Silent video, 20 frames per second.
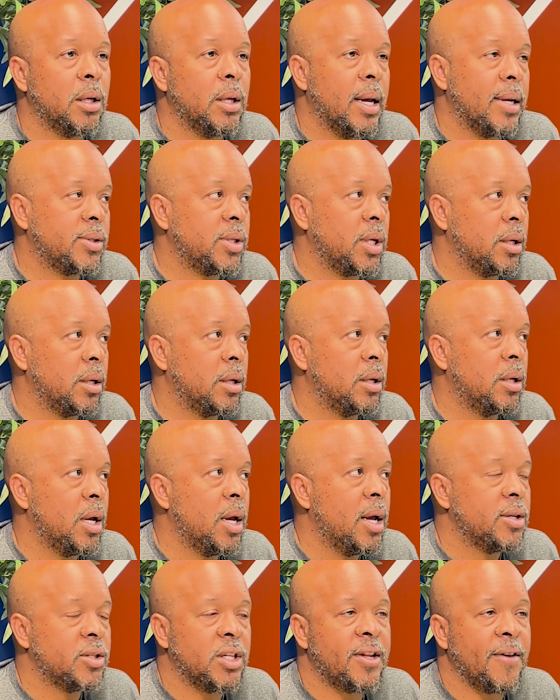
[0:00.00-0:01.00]
That's it.
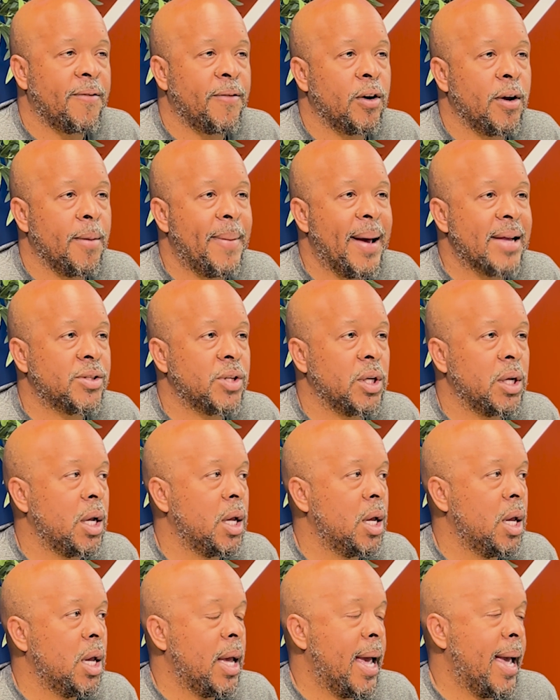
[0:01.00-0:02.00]
It's a different capacity.
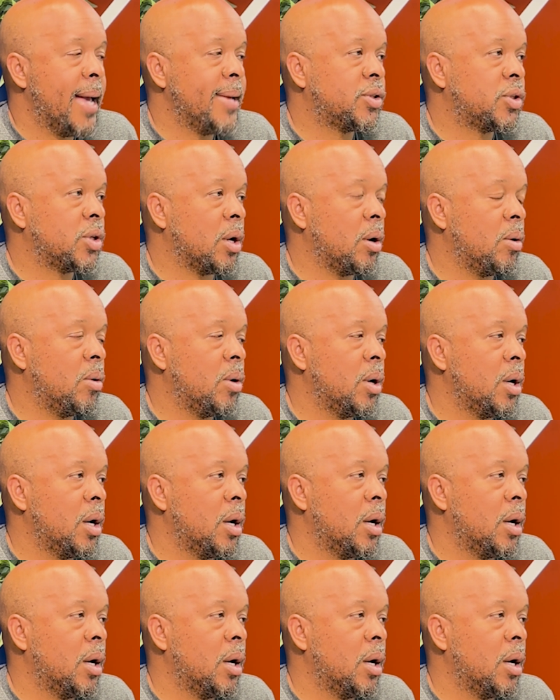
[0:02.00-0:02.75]
And so